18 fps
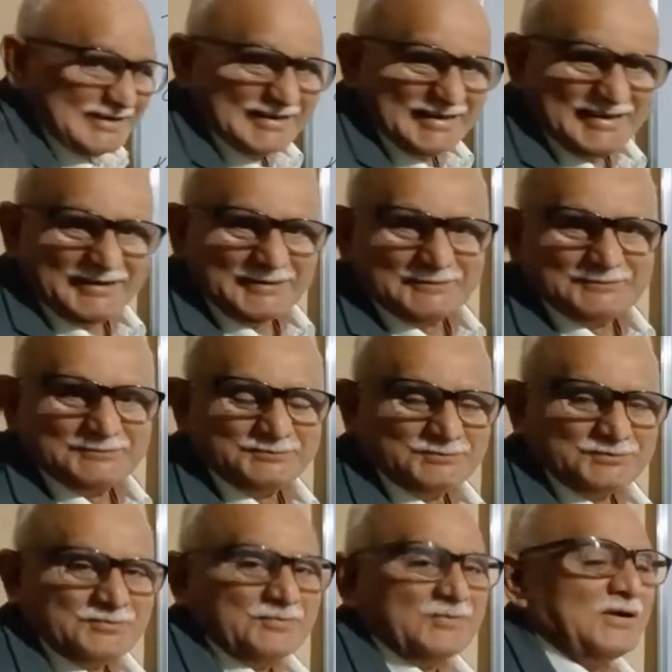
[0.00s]
day,
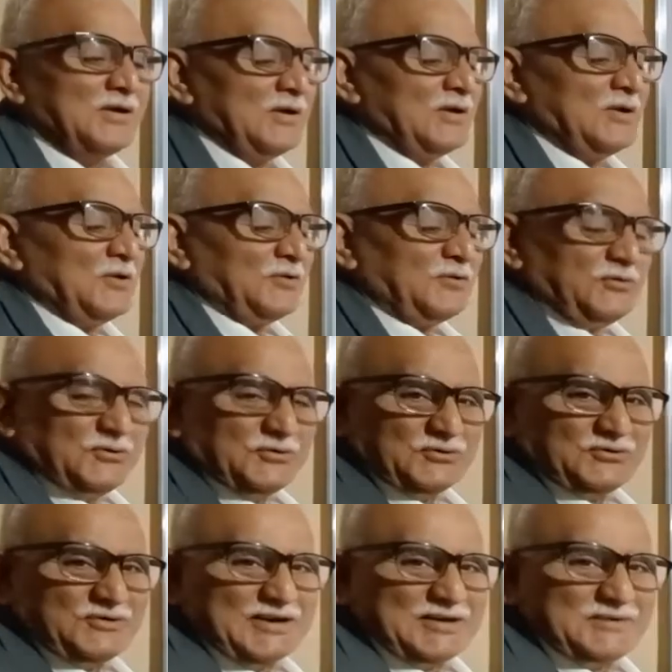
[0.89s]

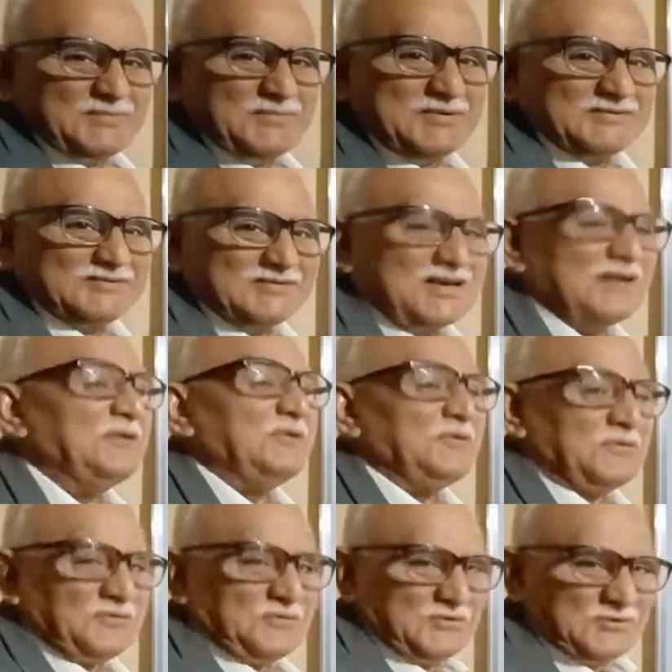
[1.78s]
few statements on
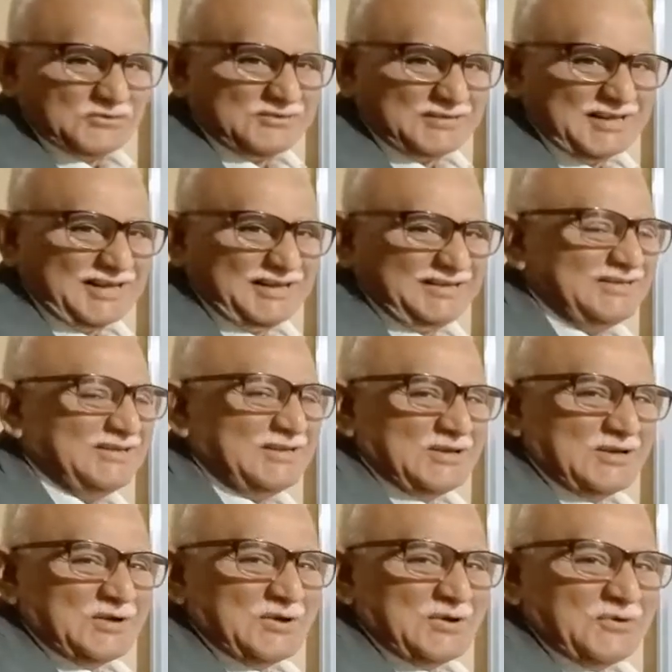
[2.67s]
future,
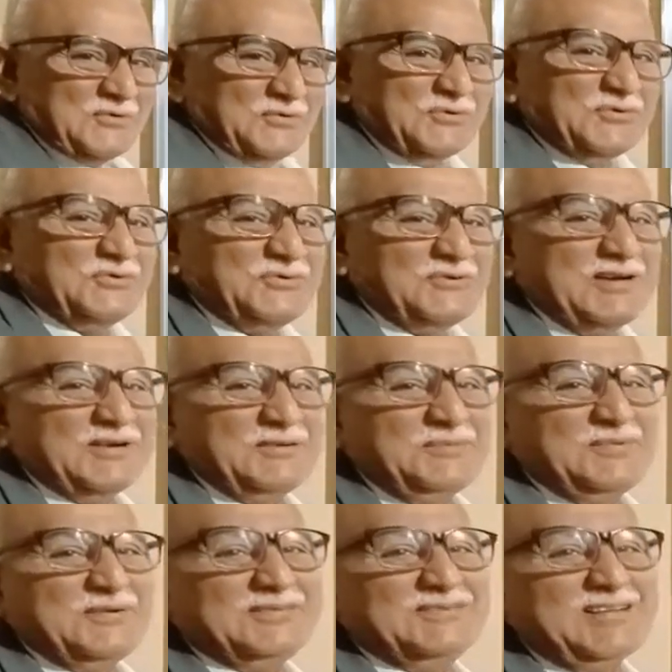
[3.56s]
few
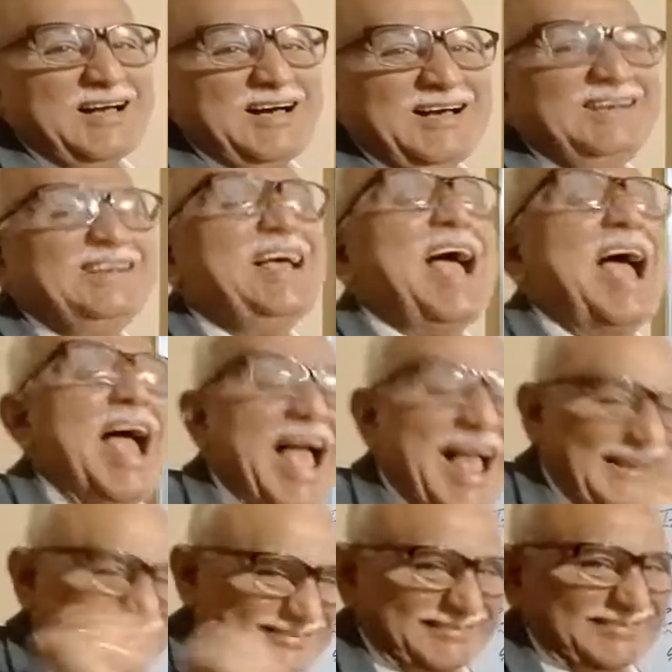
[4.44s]
statements on
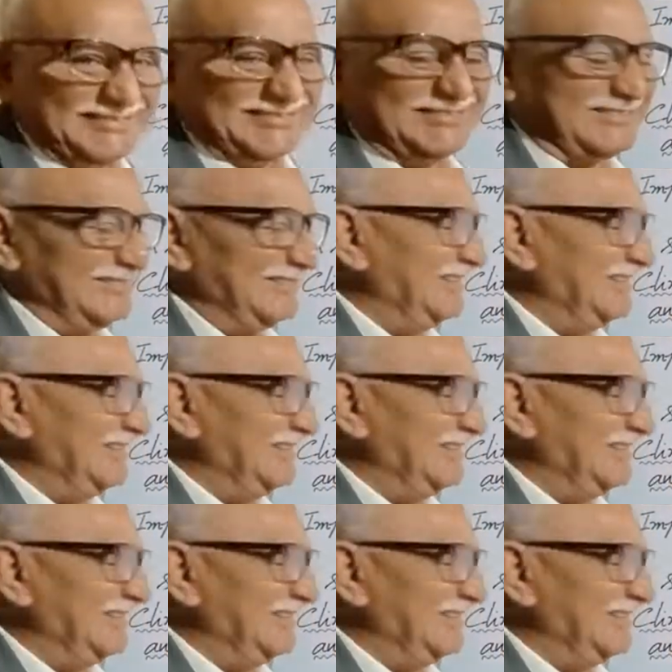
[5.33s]
actions.